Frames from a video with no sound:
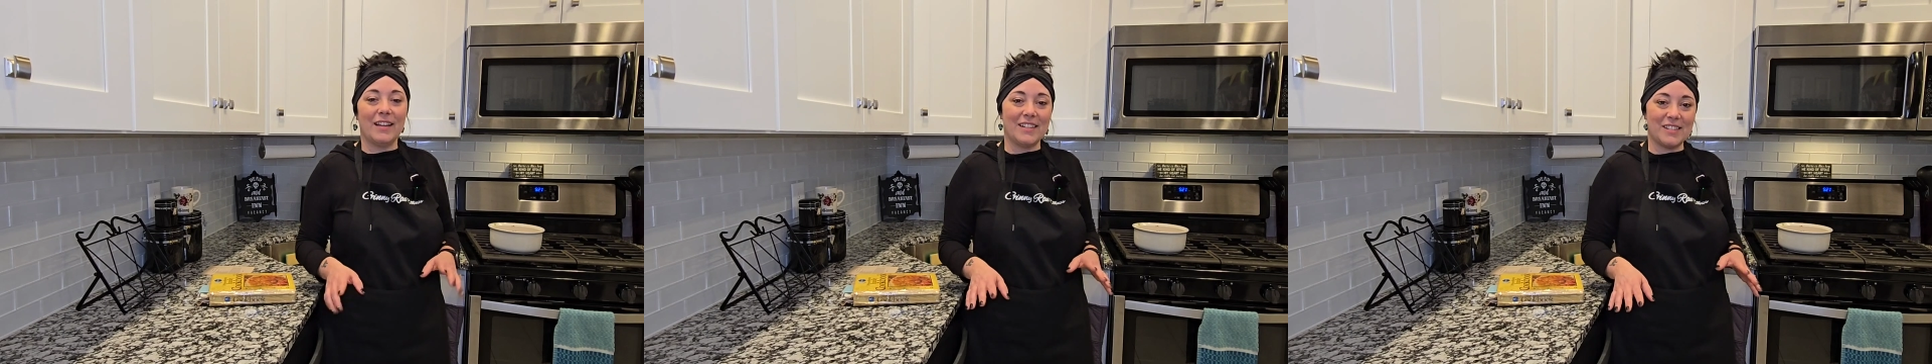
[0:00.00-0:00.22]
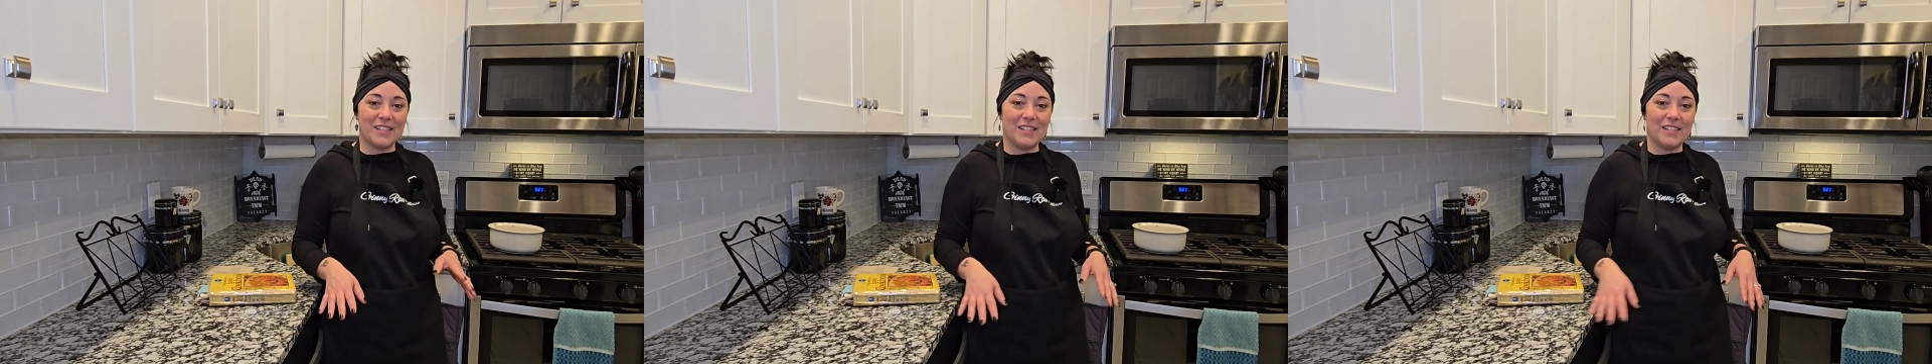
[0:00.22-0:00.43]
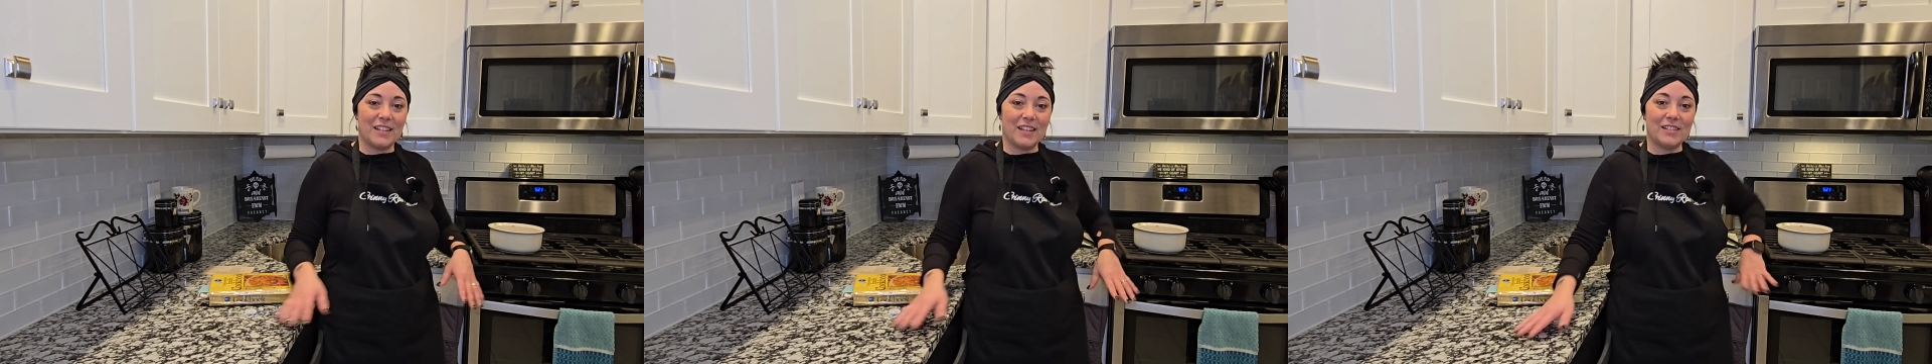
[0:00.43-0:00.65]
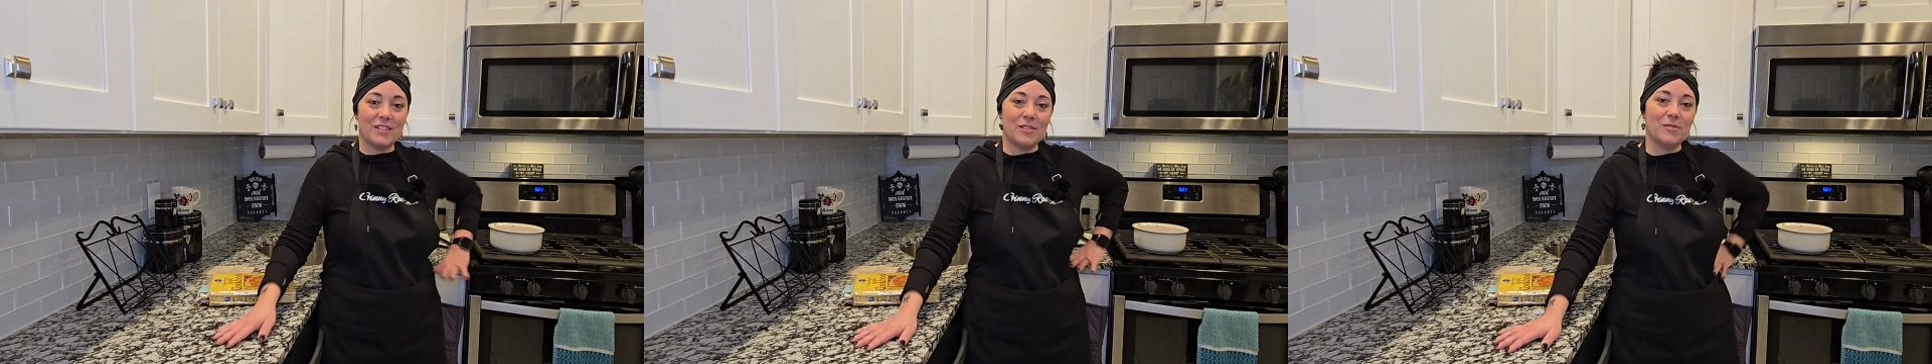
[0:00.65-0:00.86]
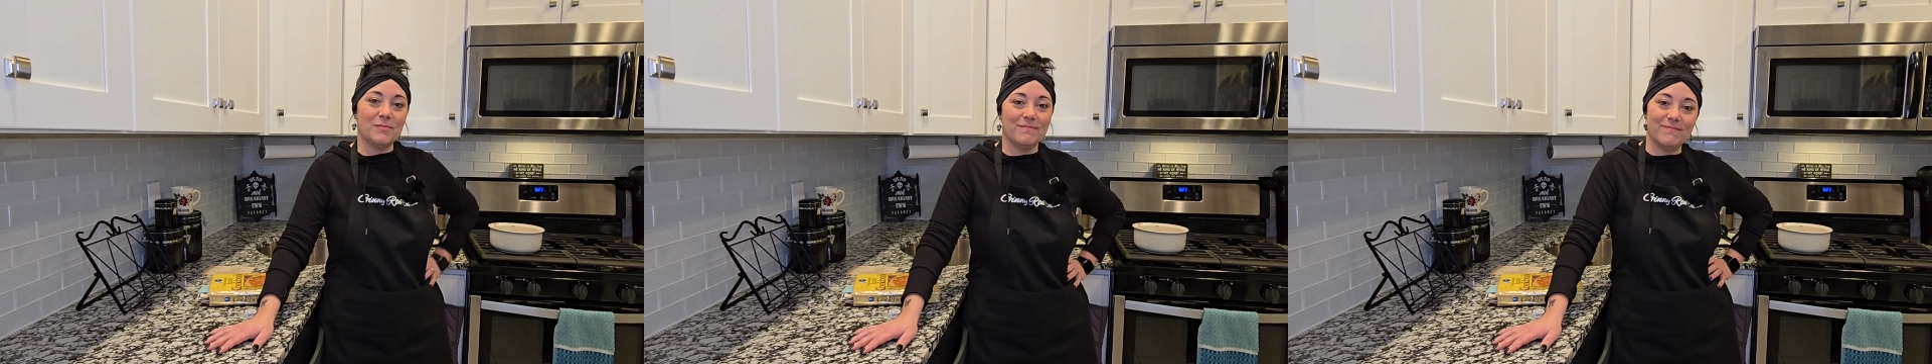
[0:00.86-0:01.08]
and I'll see you again
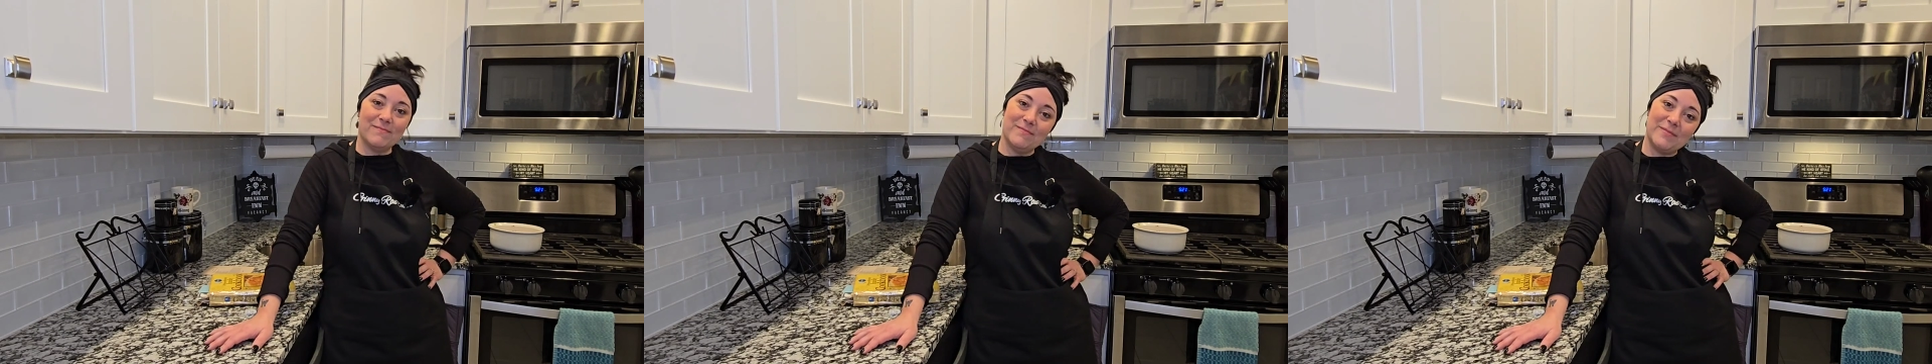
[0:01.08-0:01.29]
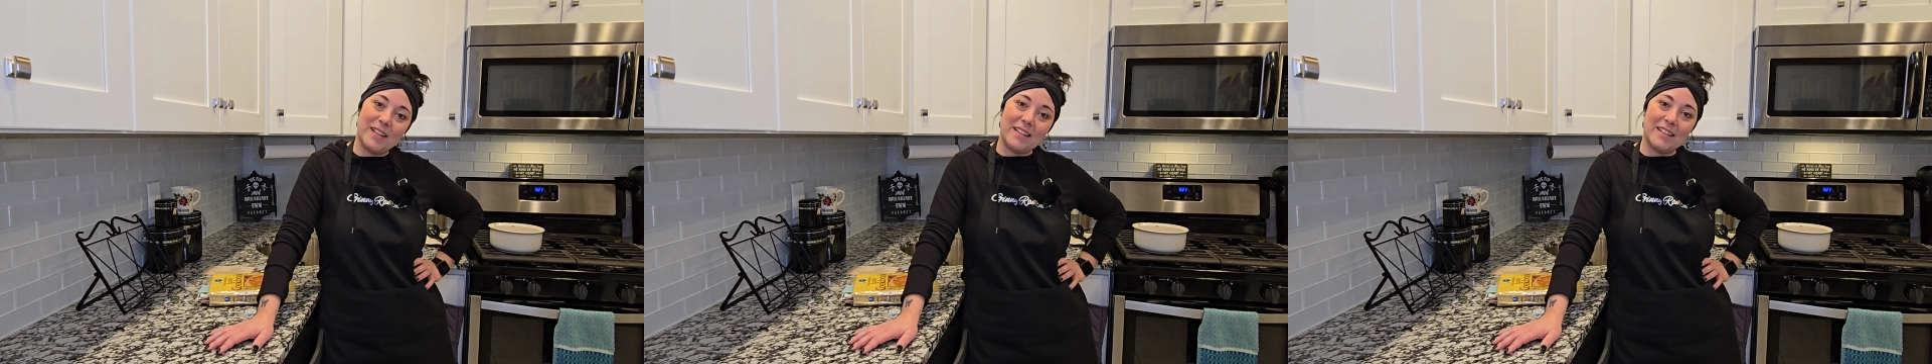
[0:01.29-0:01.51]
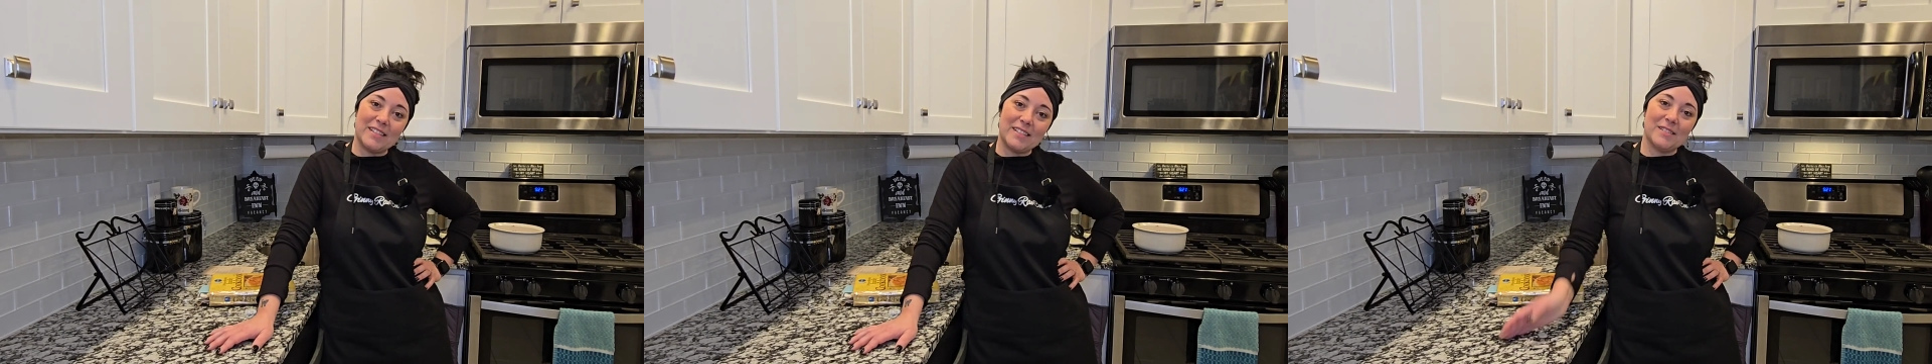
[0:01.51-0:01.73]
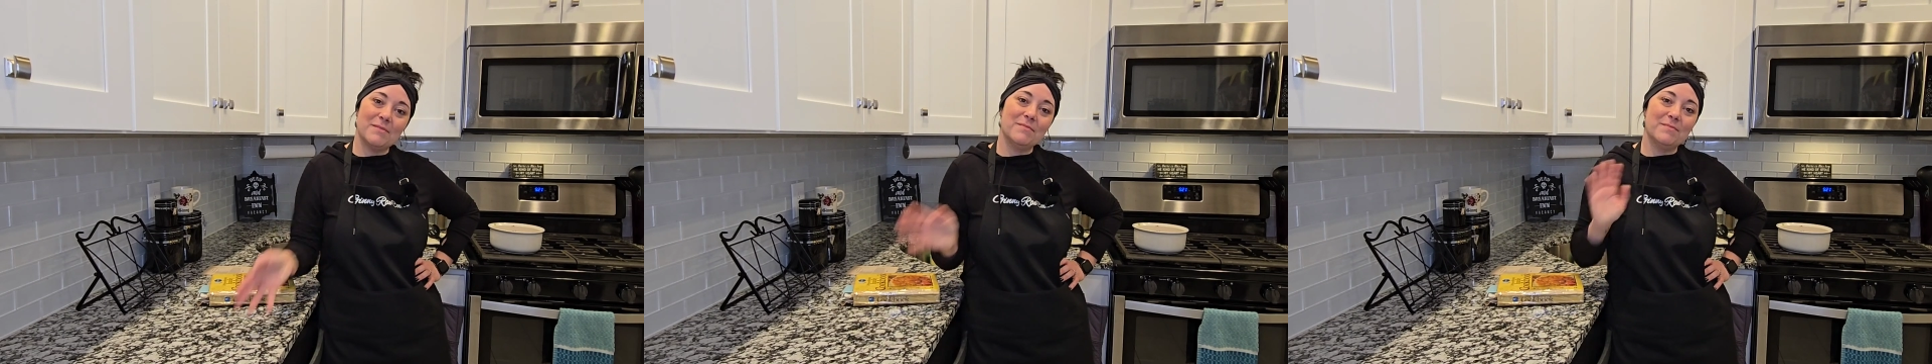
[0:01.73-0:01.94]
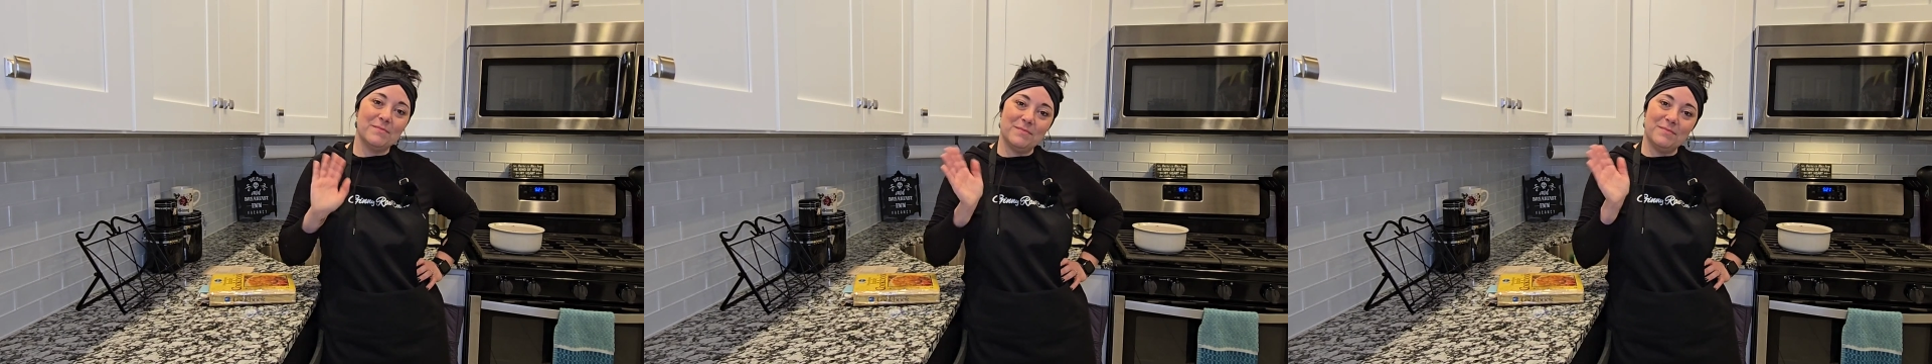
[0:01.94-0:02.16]
soon. Thanks.
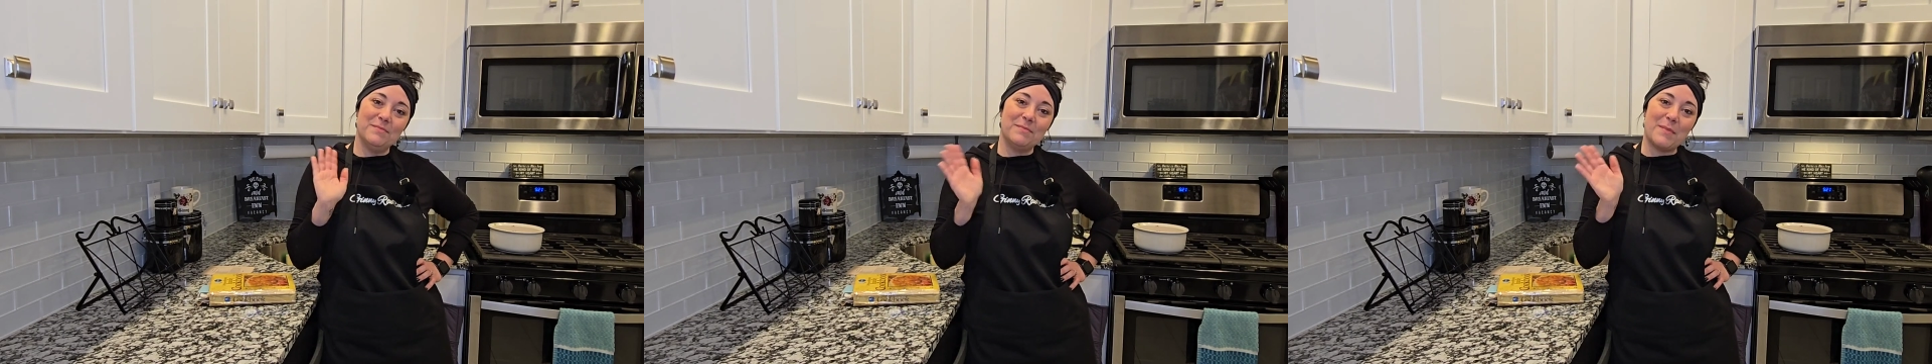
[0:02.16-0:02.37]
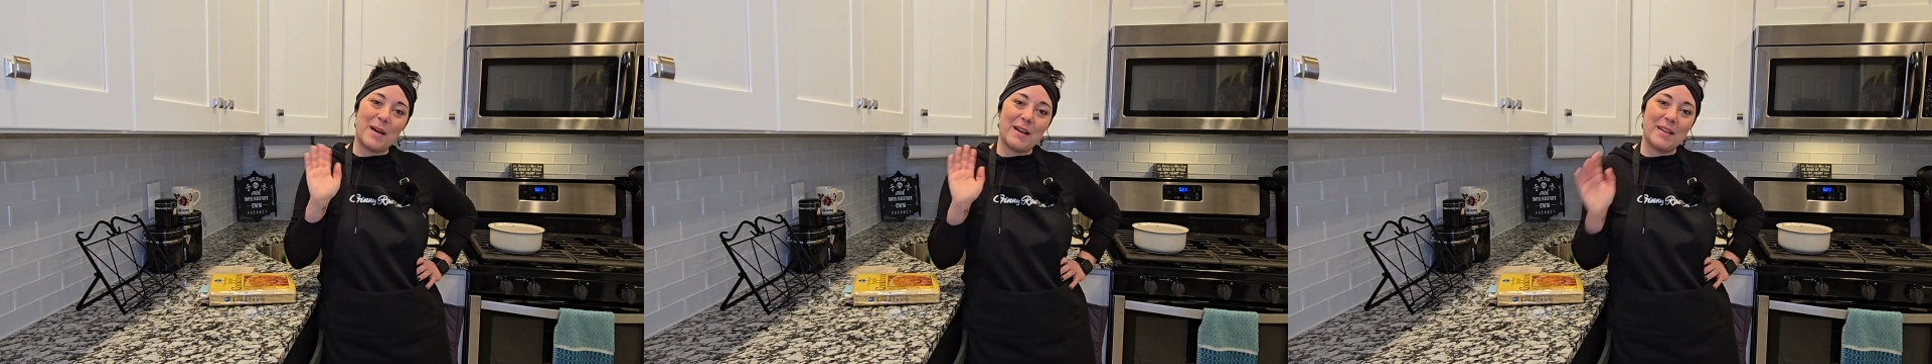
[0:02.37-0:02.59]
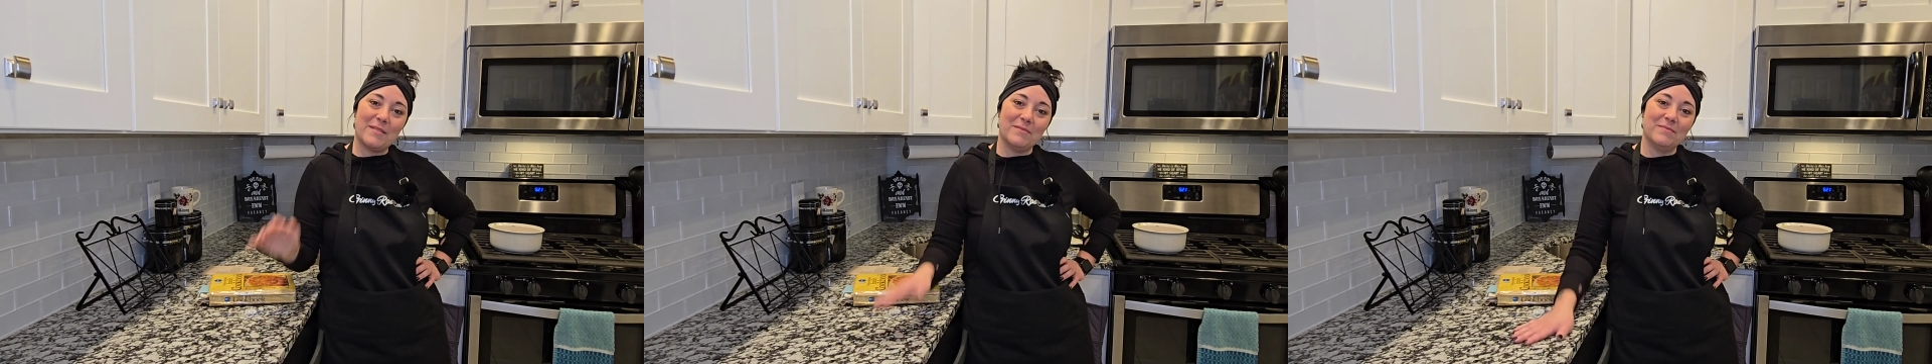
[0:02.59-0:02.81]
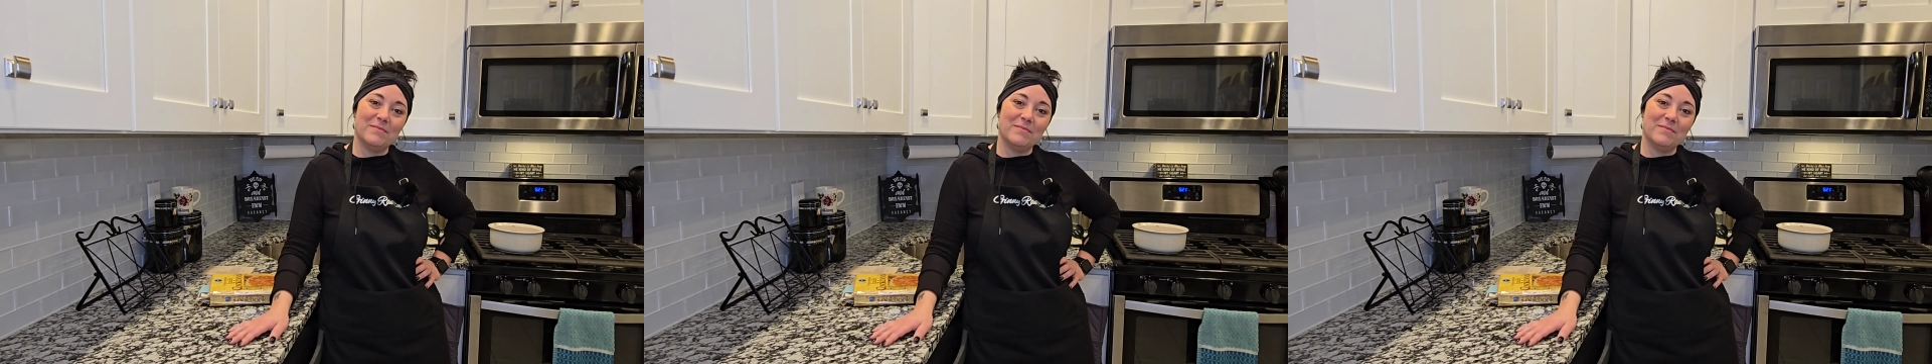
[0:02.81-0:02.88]
Bye.